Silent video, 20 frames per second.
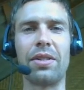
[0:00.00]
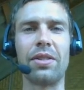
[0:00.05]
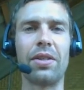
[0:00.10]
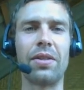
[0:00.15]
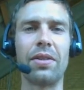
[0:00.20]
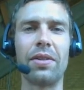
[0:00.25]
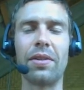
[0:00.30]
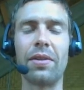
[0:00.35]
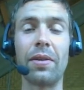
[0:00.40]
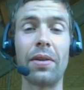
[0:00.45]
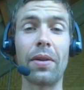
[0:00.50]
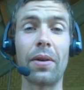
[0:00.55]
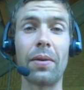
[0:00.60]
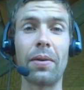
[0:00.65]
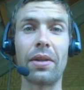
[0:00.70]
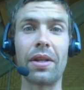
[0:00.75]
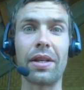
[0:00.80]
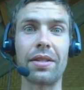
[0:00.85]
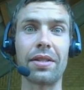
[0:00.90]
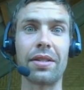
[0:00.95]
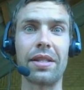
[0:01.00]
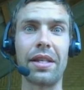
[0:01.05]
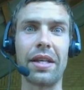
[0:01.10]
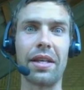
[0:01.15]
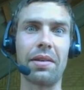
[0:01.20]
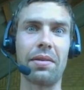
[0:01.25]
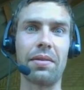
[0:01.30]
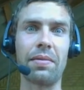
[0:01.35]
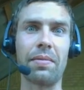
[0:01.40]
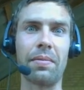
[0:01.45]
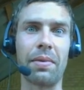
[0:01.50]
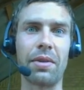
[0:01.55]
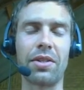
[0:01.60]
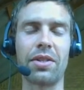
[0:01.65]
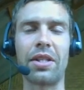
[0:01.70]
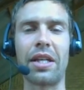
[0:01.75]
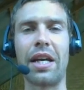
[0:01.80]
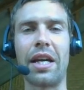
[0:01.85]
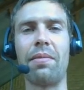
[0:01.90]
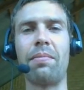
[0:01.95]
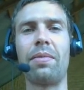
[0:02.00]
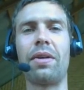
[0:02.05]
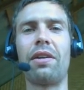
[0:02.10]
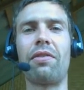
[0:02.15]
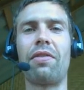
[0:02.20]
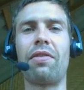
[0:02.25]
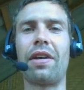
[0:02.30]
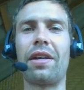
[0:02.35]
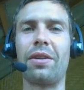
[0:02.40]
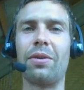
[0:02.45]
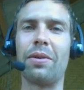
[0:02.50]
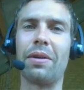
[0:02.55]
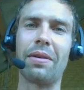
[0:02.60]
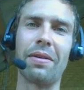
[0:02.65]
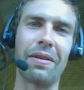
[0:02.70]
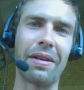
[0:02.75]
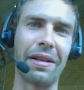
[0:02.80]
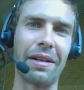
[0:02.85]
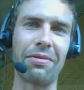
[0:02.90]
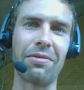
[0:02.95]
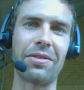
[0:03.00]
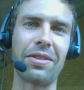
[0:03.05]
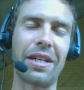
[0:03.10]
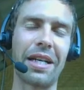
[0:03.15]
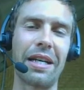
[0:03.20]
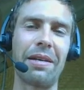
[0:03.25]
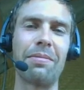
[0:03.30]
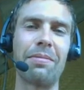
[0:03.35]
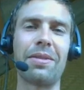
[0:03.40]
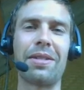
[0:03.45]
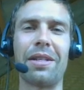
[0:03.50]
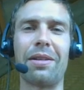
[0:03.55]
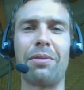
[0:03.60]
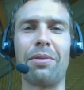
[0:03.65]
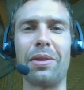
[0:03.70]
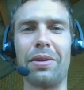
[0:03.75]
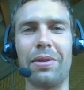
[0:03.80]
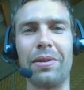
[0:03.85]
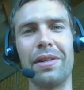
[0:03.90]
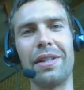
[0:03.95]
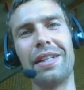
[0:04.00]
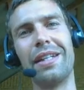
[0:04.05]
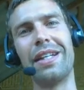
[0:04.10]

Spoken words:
Though it doesn't take much time, but if I do it enough times, it will